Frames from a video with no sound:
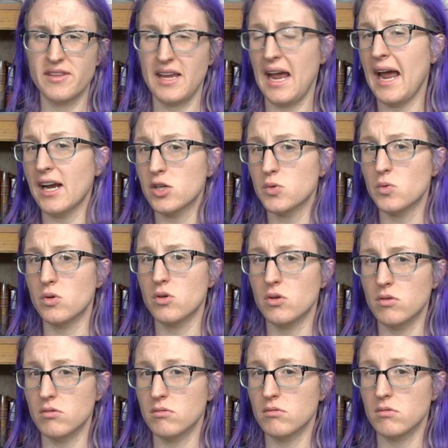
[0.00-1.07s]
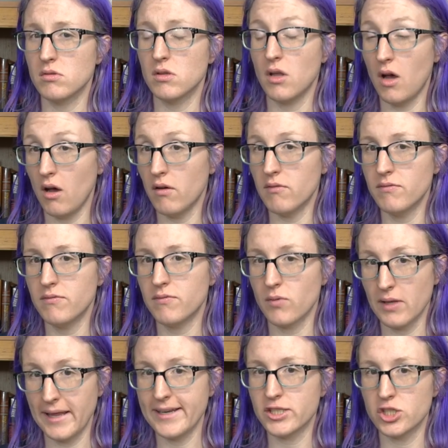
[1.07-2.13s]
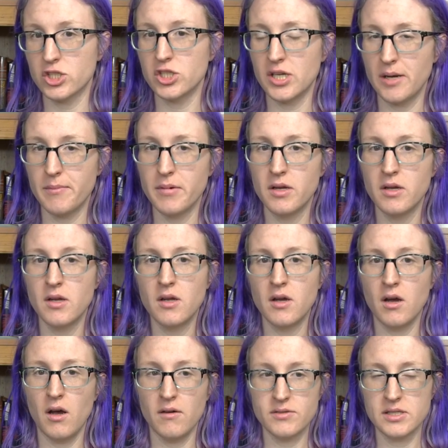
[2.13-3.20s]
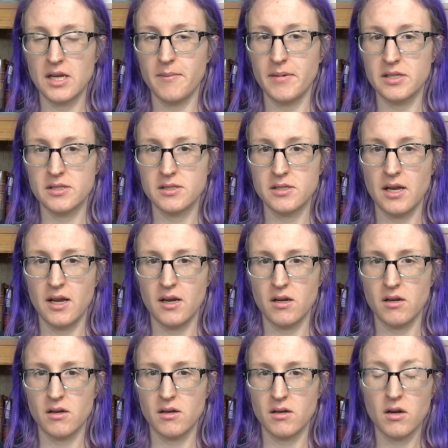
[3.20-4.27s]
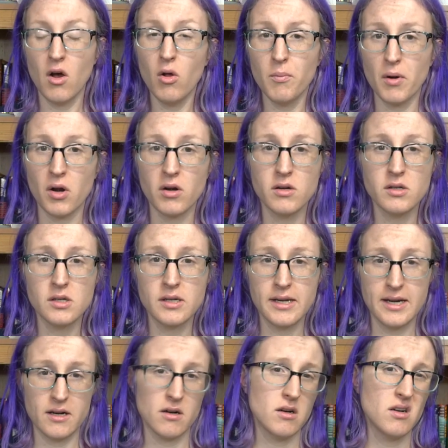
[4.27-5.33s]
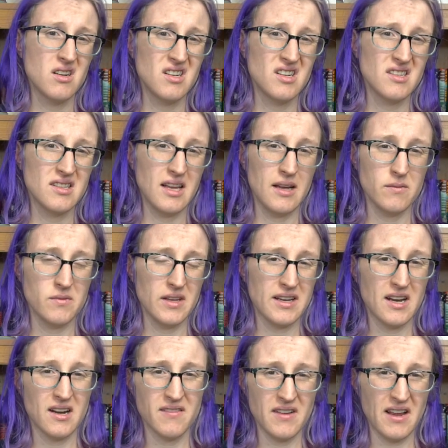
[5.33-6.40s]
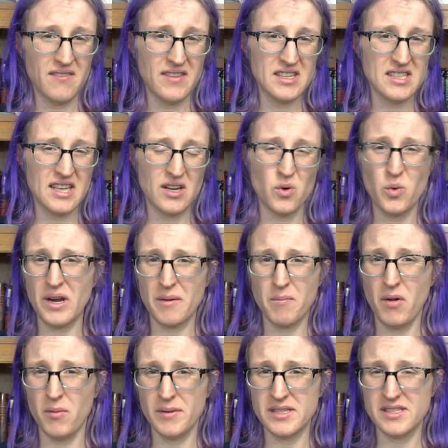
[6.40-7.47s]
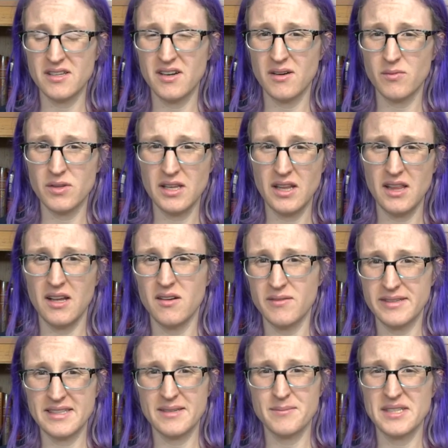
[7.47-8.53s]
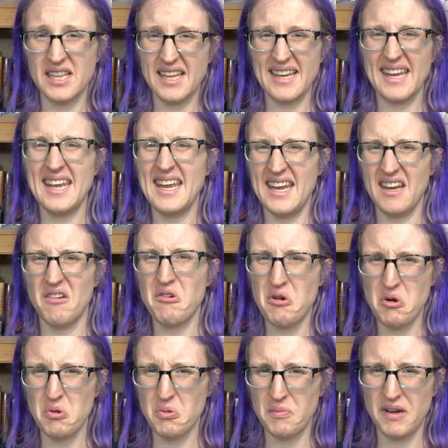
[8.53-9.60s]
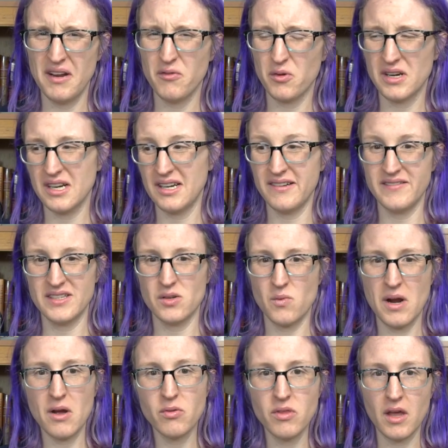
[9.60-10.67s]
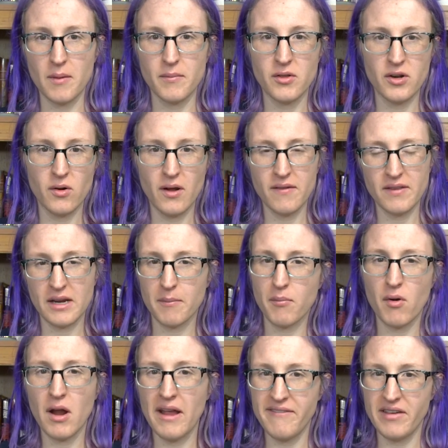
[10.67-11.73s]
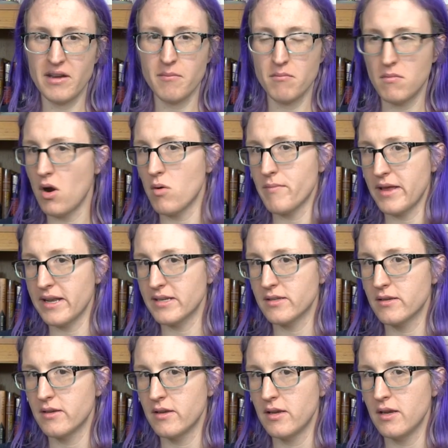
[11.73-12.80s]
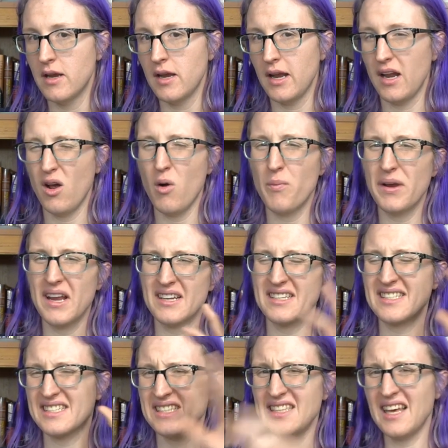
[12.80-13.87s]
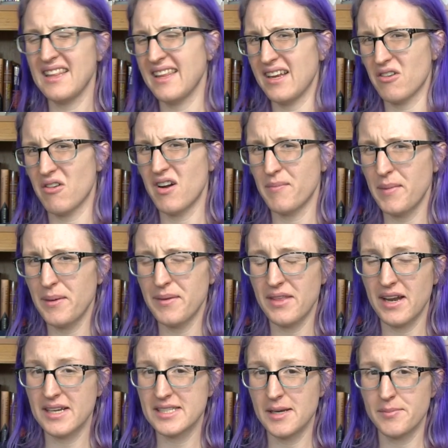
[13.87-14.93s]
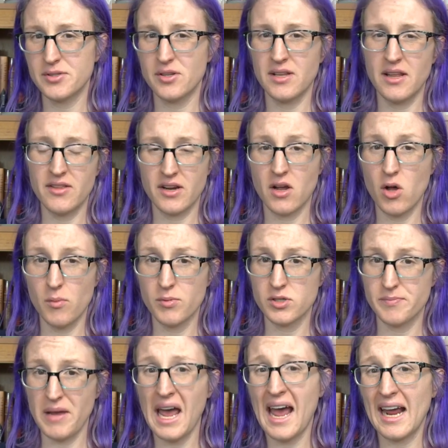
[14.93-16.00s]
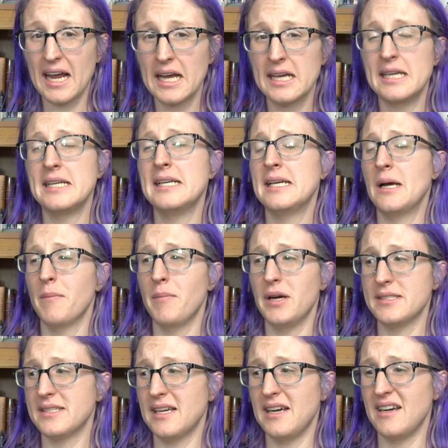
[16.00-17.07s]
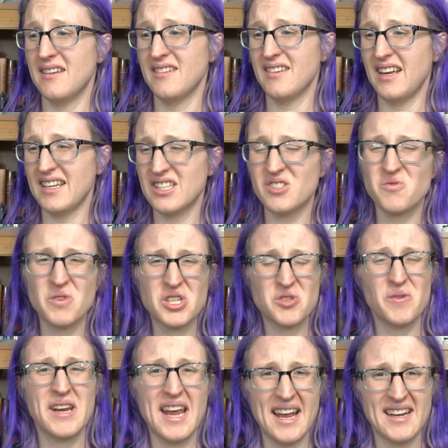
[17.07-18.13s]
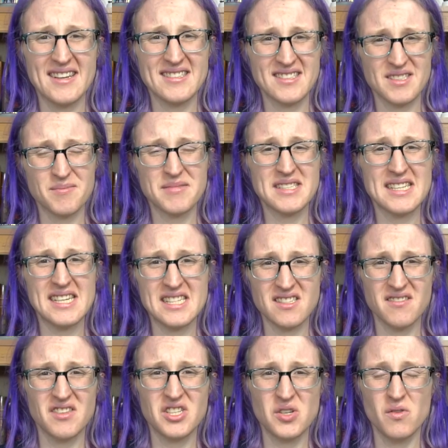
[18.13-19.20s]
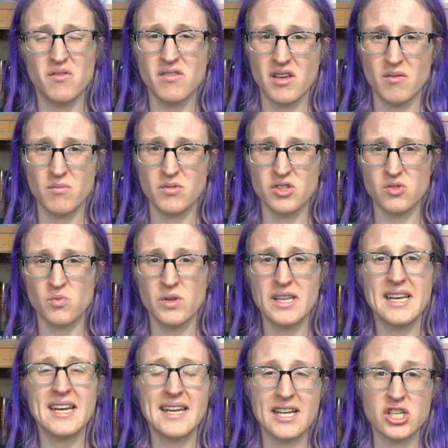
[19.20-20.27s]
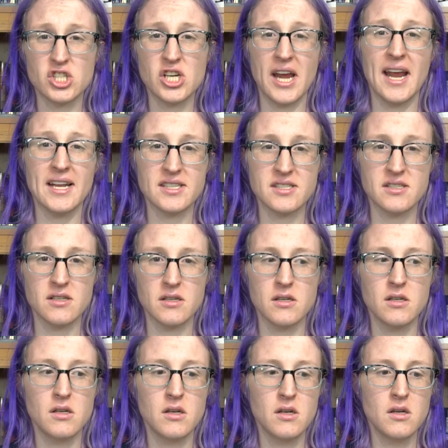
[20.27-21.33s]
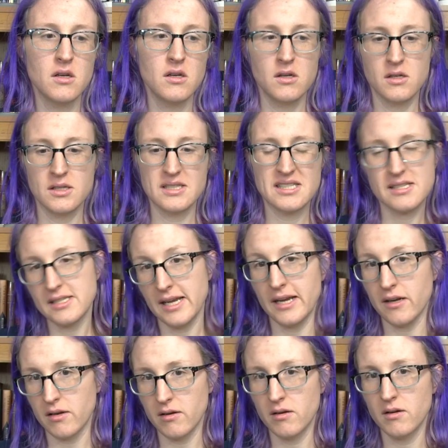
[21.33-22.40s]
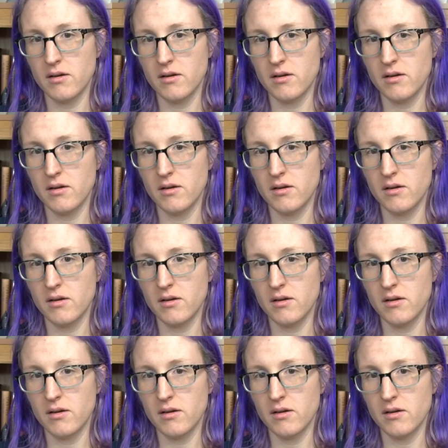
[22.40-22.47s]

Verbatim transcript: the actual love relationship of Stamets and Culber here. That they kind of have these like quick moments. They're not really allowing them to like hit home, and everyone kind of is around them. They don't have like a private moment. And I hope we get to see that later on, maybe in the next episode, now that Culber's back. But I just wish we had some scenes of the two of them just really getting a chance to sit